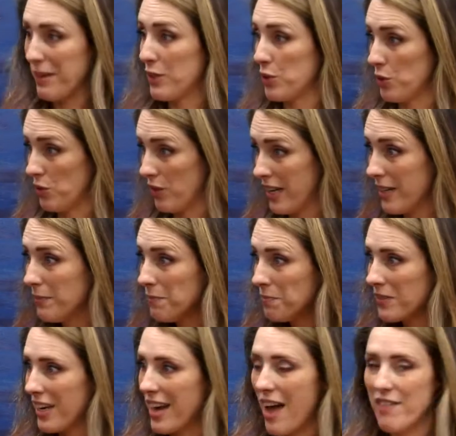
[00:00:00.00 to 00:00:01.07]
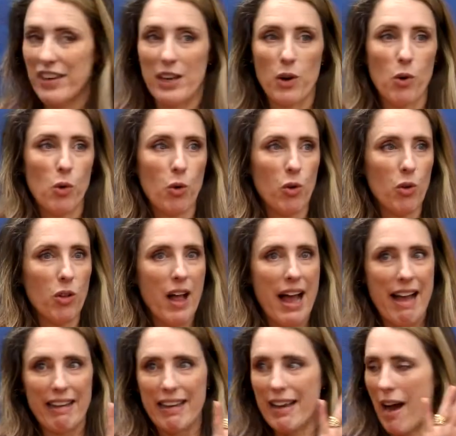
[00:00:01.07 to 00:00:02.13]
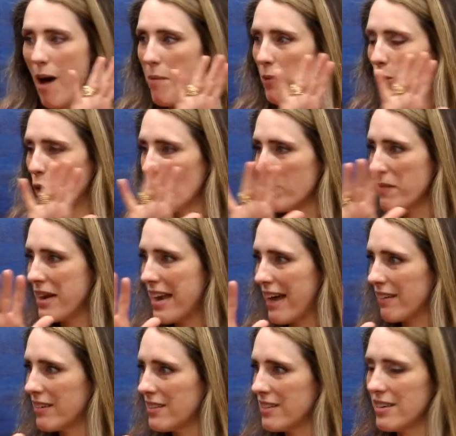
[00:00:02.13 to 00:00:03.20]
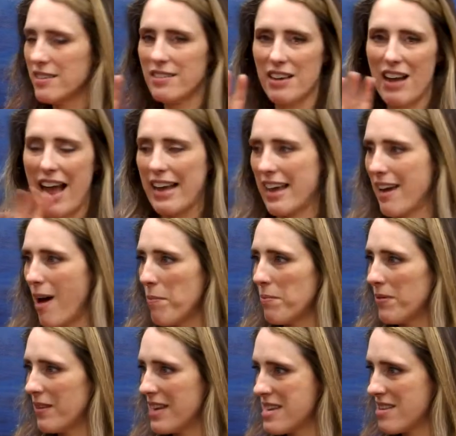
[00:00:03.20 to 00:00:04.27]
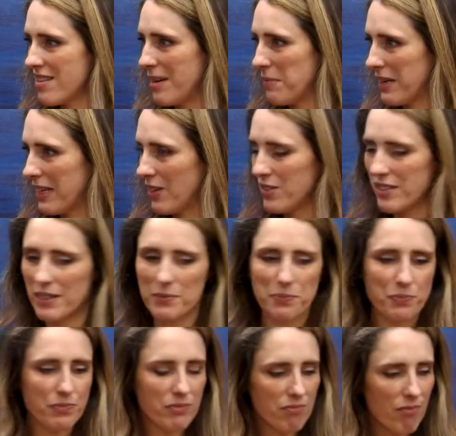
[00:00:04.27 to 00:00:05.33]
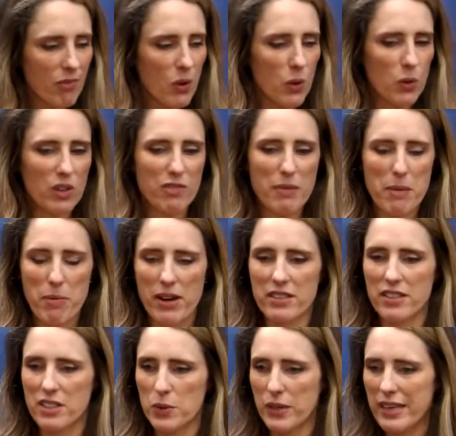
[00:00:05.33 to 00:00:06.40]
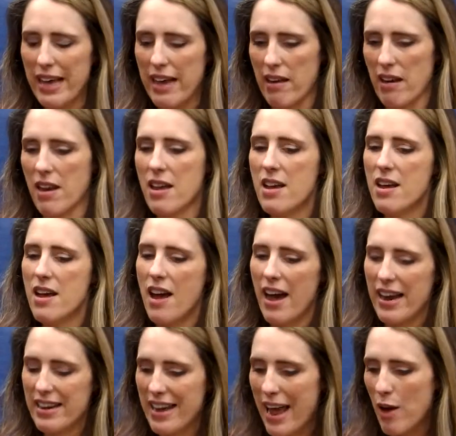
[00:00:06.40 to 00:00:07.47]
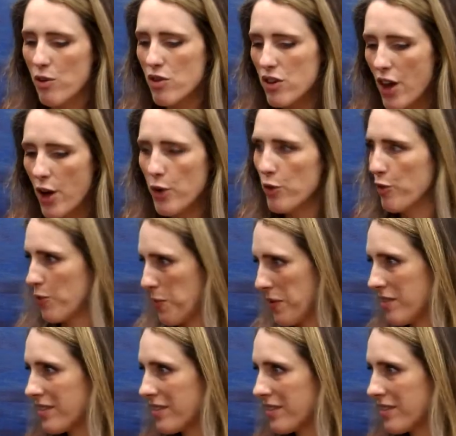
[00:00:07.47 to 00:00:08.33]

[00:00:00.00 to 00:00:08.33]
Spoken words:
my jewelry and having it all hanging up. All of my necklaces are hanging up inside my closet, all of my bracelets. So again, I now know from the